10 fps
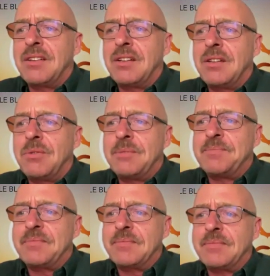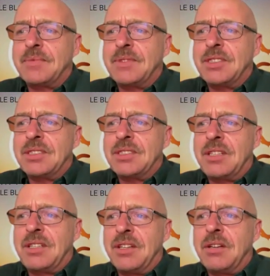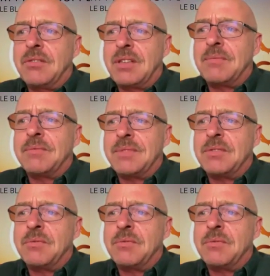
The